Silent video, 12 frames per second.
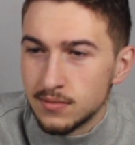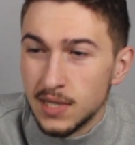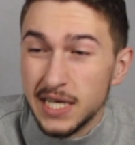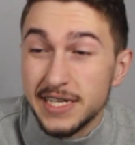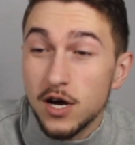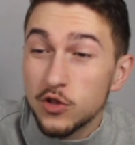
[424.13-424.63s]

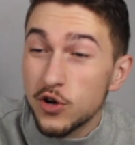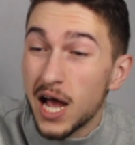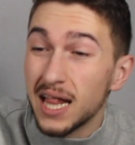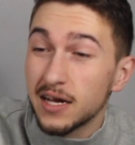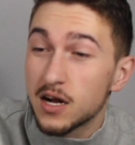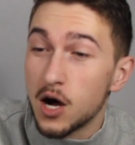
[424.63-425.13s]
And the other
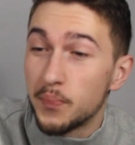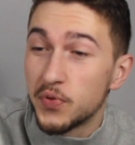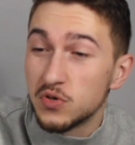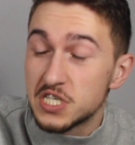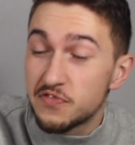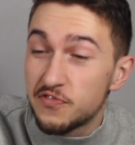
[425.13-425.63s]

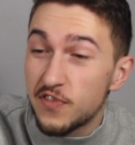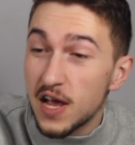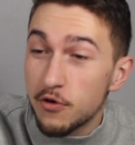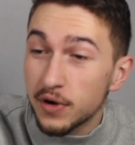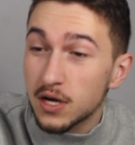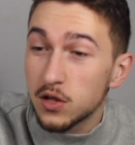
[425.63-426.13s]
helicopter is
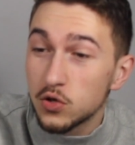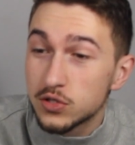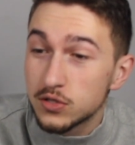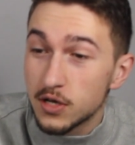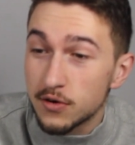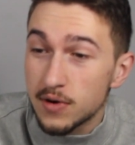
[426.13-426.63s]
very close
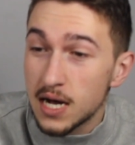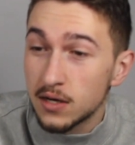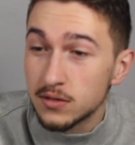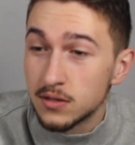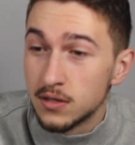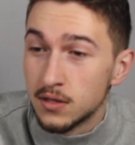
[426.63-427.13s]
to the
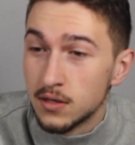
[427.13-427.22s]
ground.